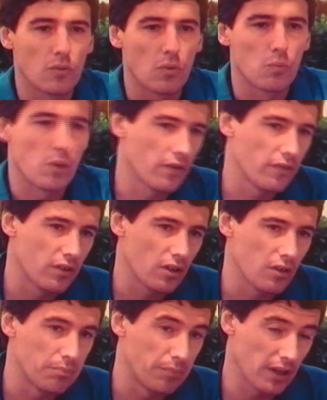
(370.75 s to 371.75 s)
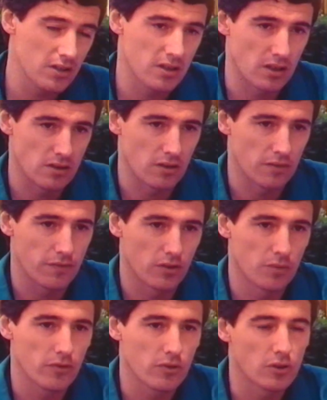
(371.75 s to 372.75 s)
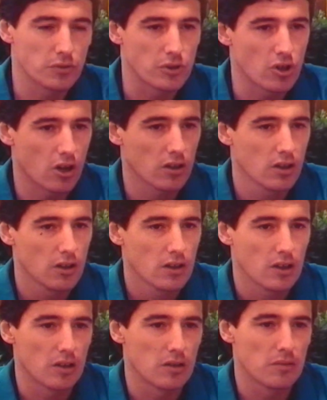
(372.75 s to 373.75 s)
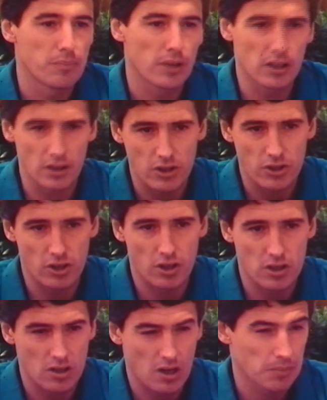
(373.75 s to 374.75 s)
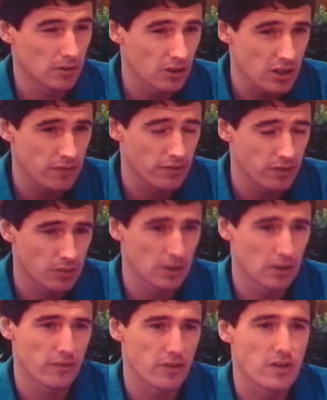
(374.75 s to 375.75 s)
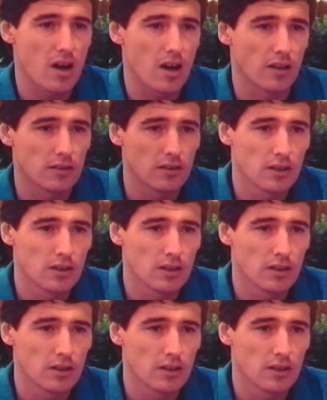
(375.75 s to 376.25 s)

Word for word: One of the big scenes in the film, of course, was shot in Piccadilly Circus, I believe, in the middle of the night